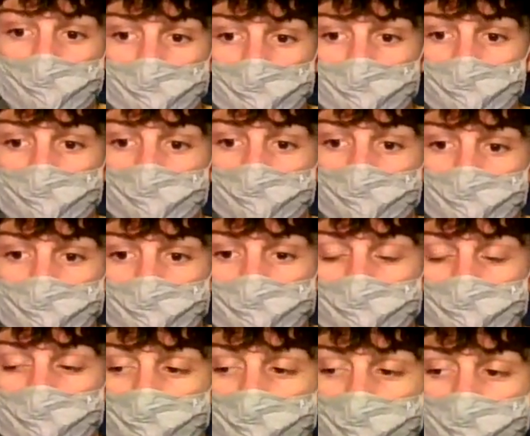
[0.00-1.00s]

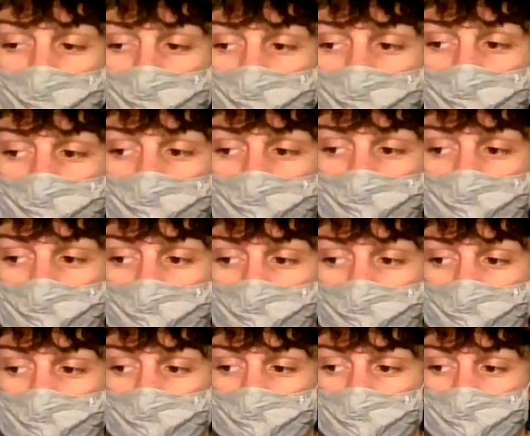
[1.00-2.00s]

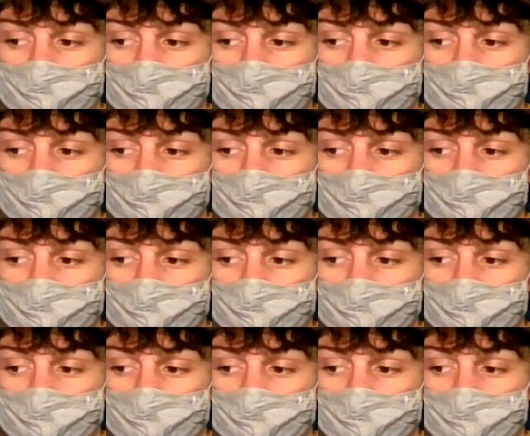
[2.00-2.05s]
Nobody speaks.